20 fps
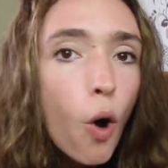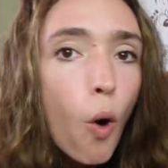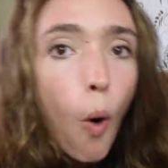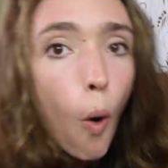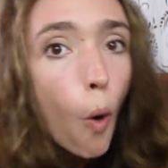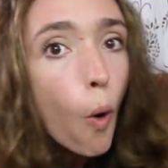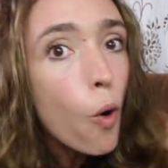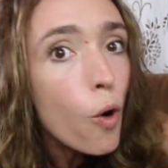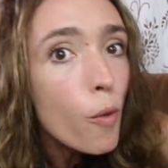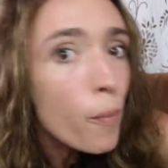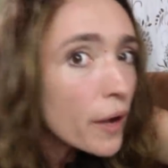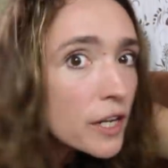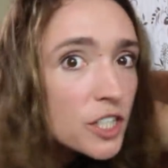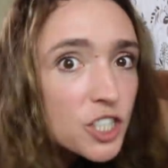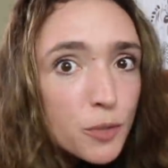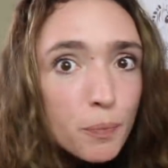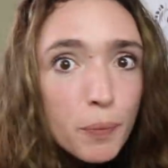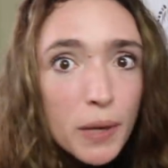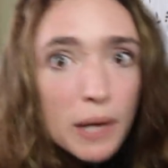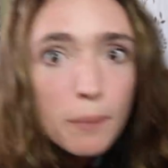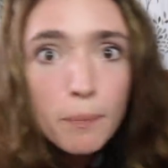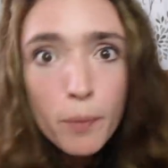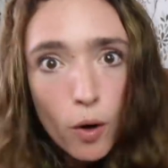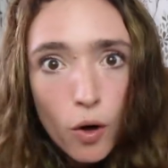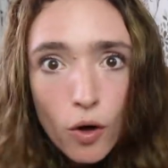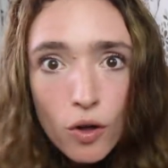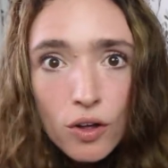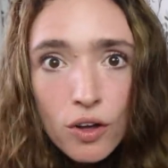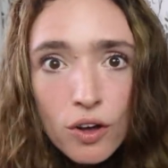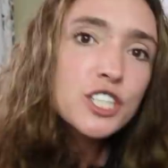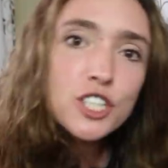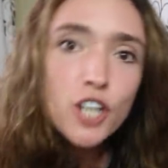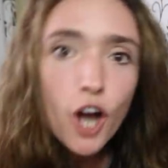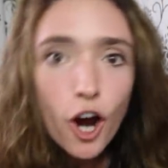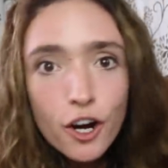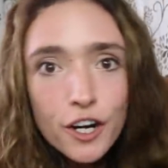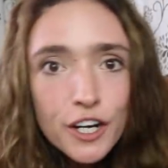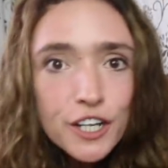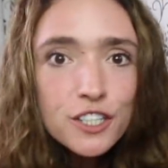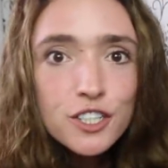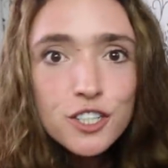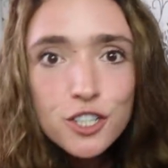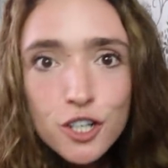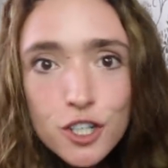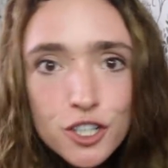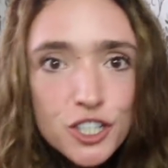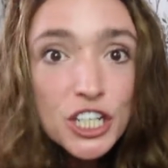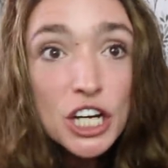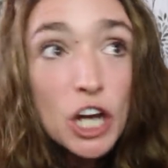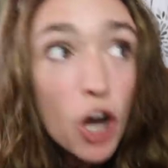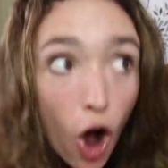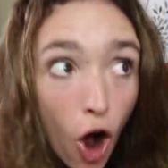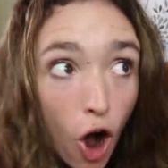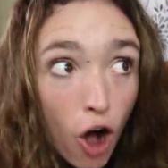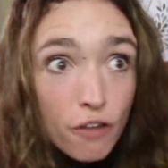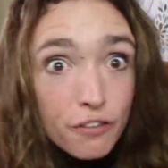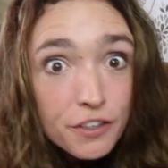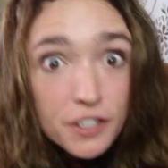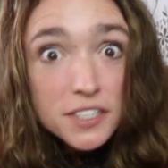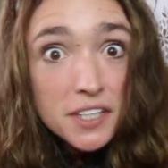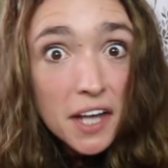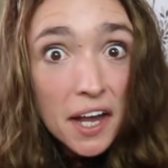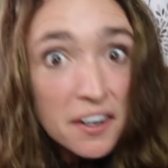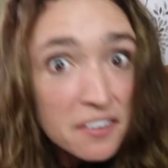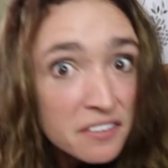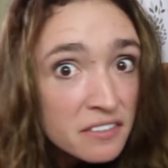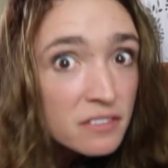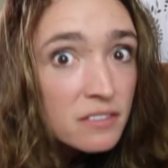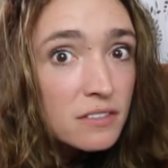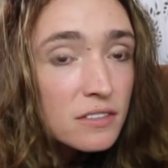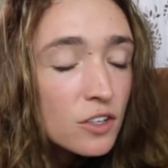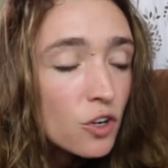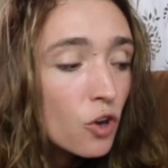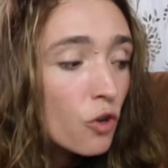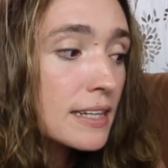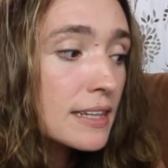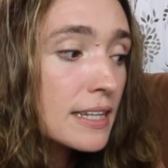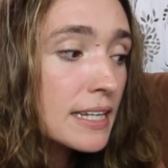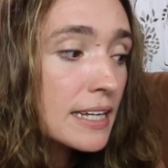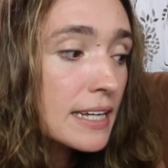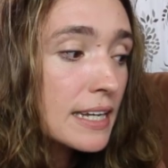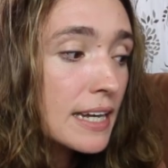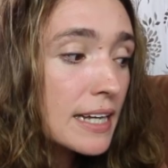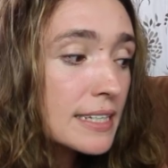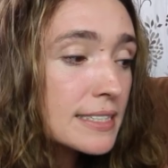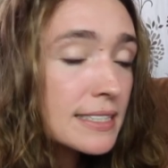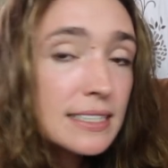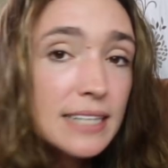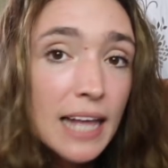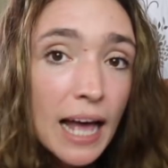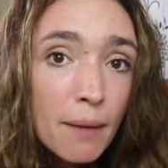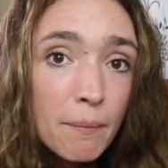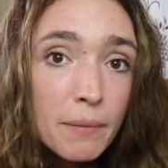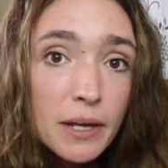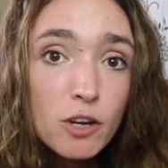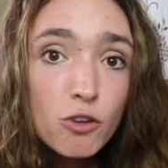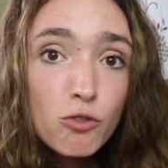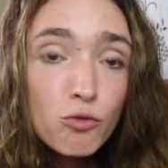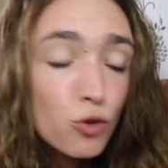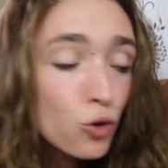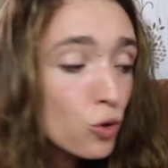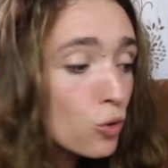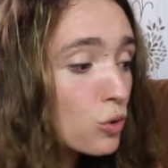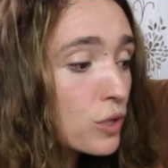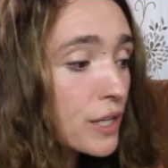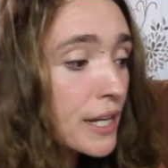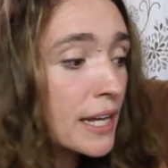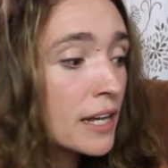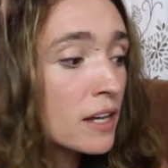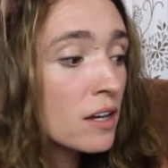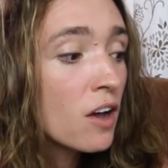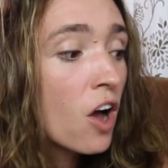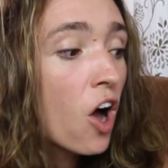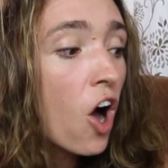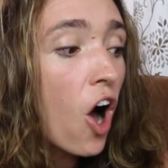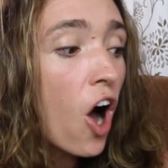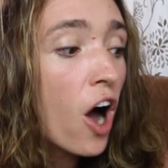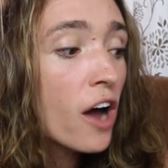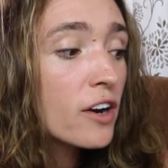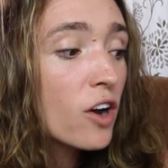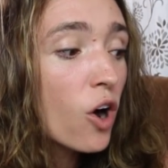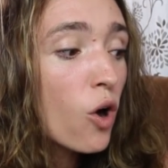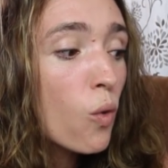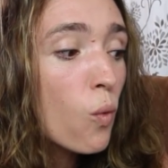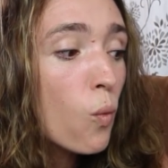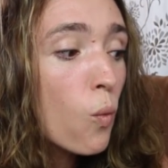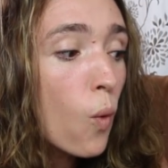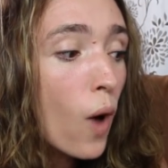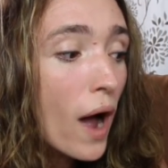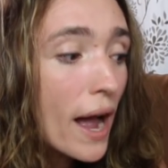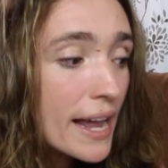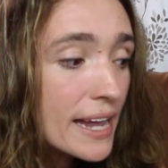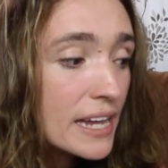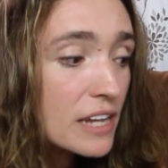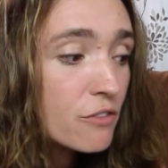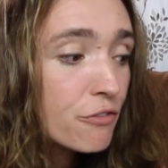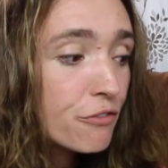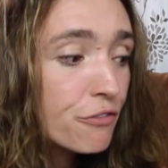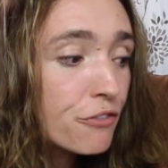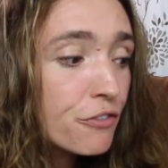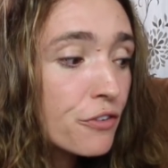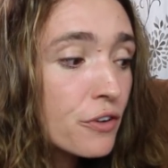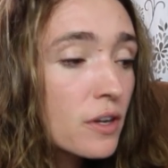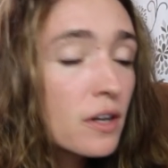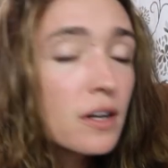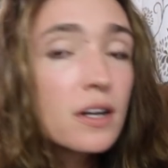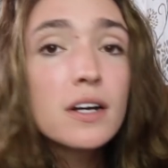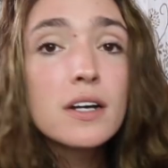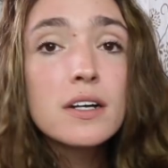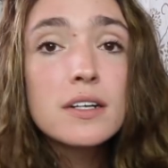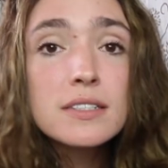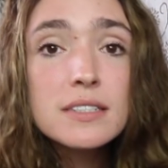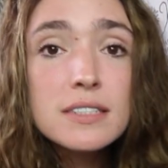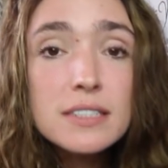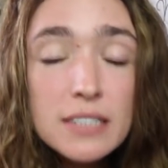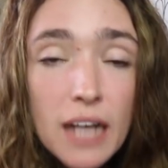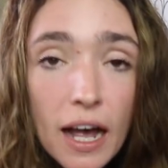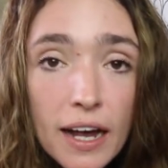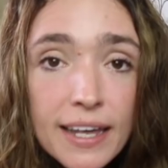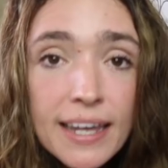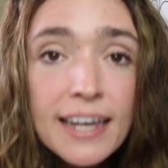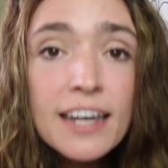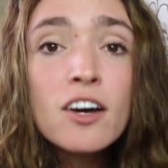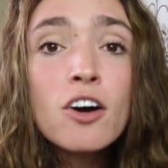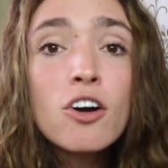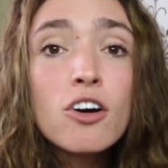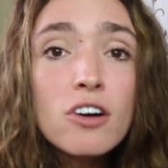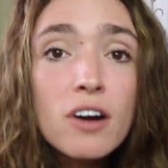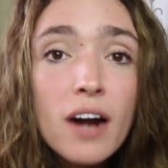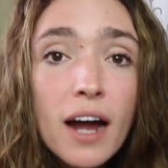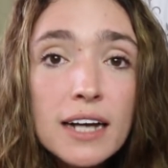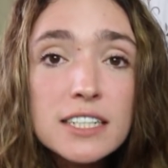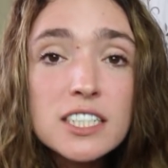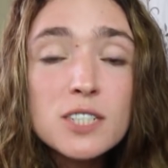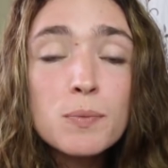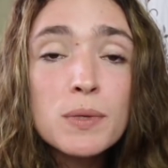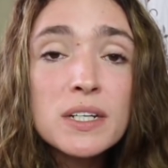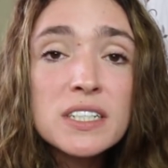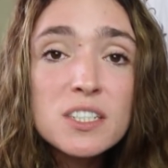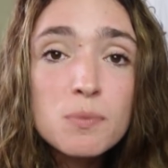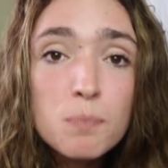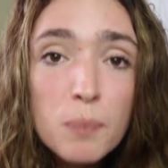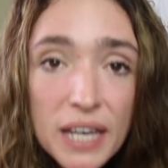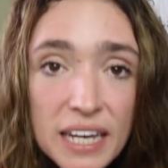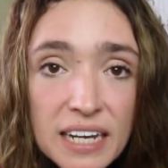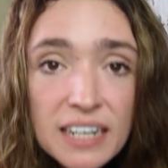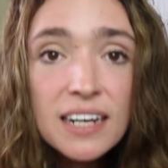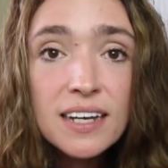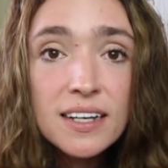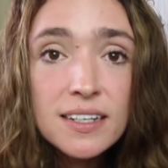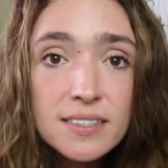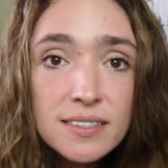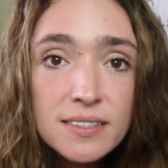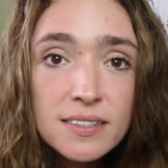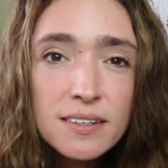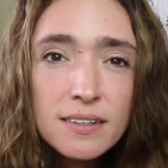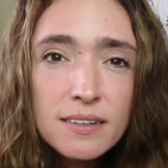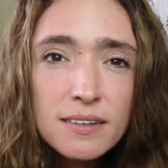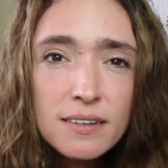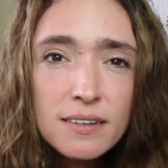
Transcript: a whole bunch of people started searching, all of a sudden, the Islamic ruling on a wife sucking her husband's penis.